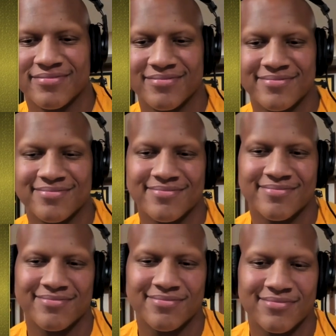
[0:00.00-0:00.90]

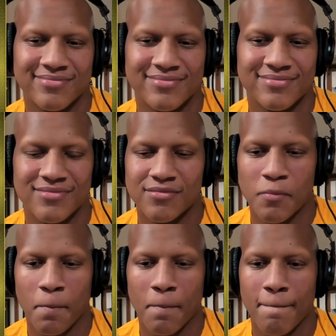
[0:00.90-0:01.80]

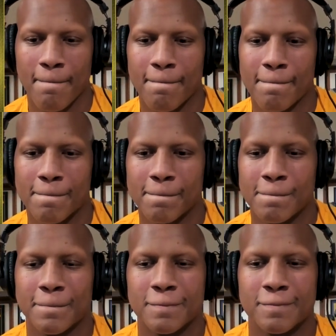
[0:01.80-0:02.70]

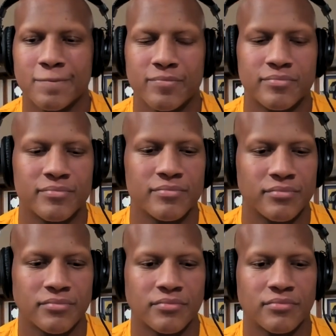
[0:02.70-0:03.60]

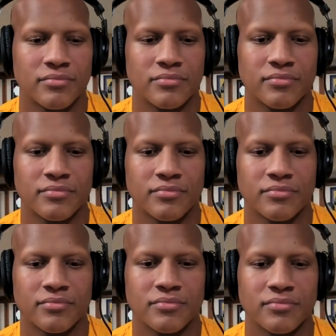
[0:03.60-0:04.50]

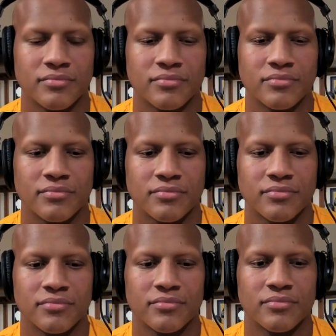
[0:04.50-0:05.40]

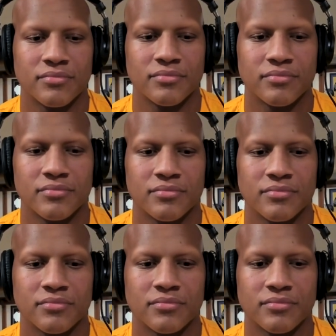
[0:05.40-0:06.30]

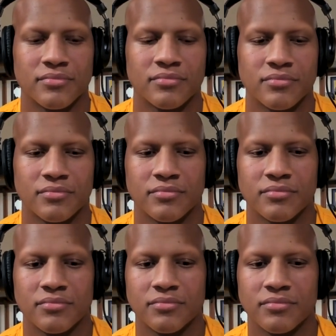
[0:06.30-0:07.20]

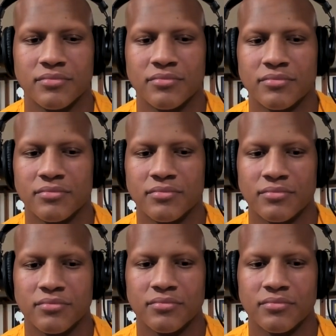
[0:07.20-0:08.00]
This person isn't speaking.